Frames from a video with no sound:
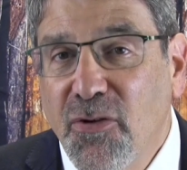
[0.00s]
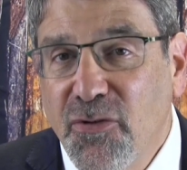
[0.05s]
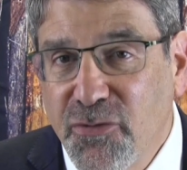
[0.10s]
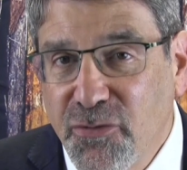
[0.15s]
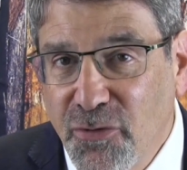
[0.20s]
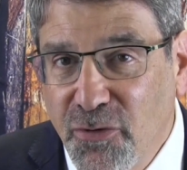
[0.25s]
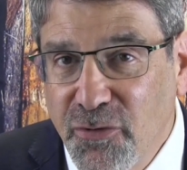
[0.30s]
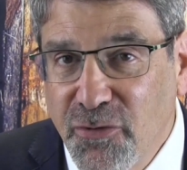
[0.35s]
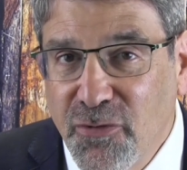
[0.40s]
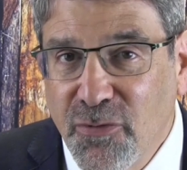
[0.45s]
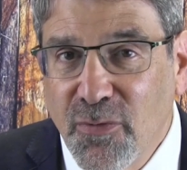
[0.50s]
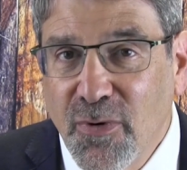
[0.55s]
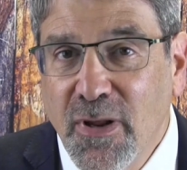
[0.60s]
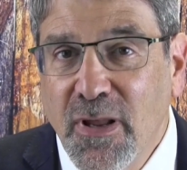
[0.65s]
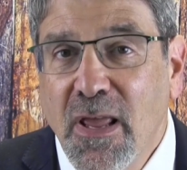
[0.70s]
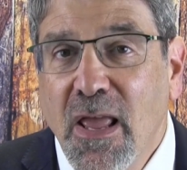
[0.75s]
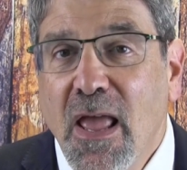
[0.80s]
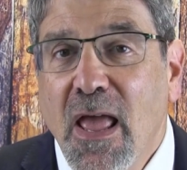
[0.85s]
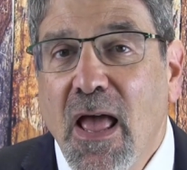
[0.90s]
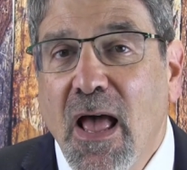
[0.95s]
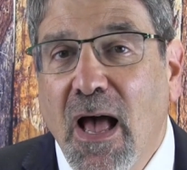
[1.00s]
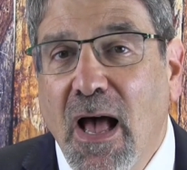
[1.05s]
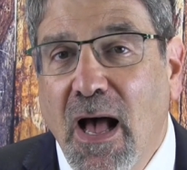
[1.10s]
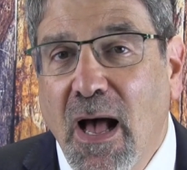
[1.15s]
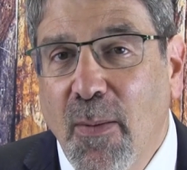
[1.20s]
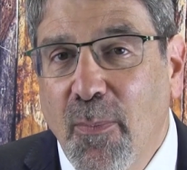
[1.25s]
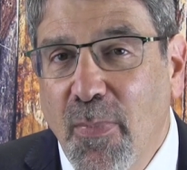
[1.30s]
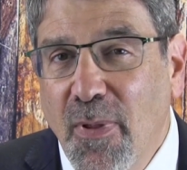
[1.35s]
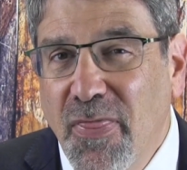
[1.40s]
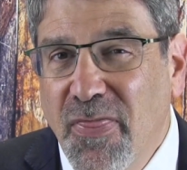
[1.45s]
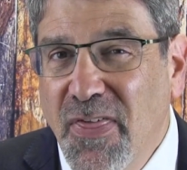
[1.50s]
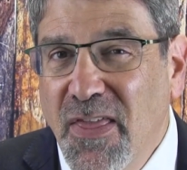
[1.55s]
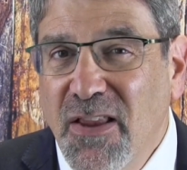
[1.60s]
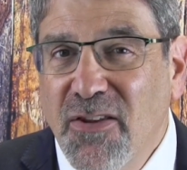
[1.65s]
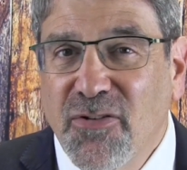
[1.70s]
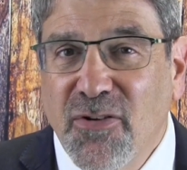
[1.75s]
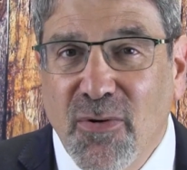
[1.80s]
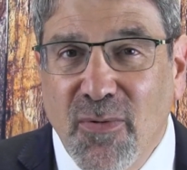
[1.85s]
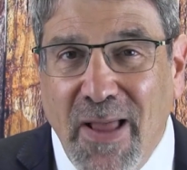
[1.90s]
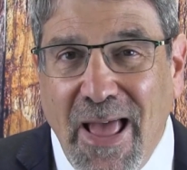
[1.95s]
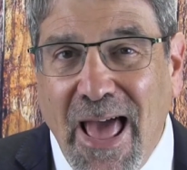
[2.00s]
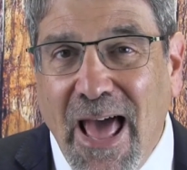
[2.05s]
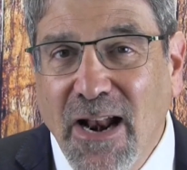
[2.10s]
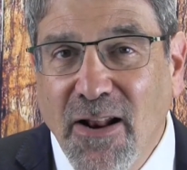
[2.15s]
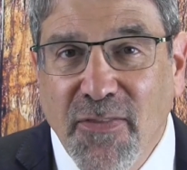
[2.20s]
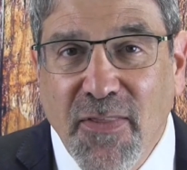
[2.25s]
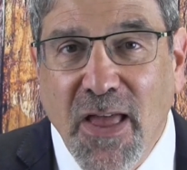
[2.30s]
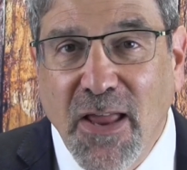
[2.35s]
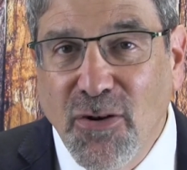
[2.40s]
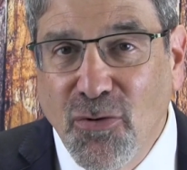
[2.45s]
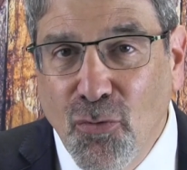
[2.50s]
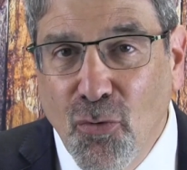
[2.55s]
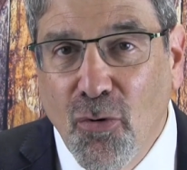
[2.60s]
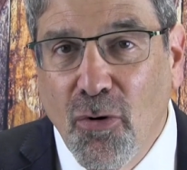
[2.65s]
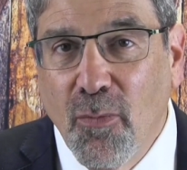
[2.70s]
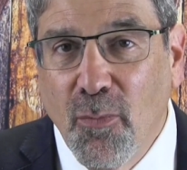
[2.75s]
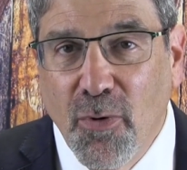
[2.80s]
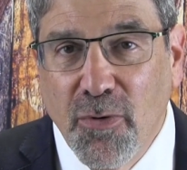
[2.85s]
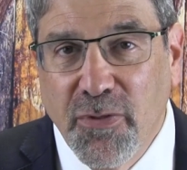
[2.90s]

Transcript: surgery, but things that are out of that norm,